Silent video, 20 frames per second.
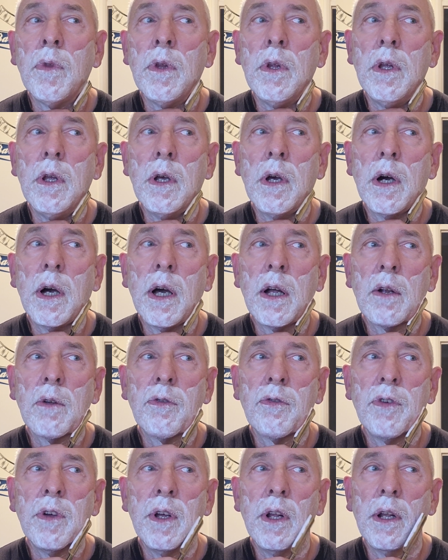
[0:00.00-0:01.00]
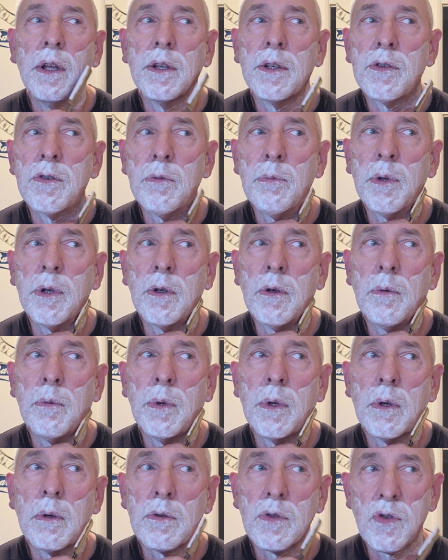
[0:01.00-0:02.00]
Yeah, I had a feeling this would be good
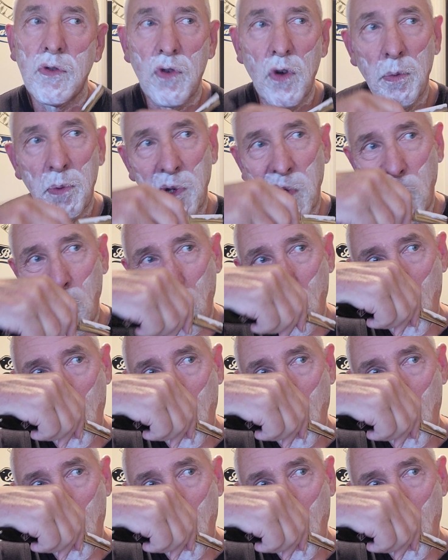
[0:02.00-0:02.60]
when I was stropping it.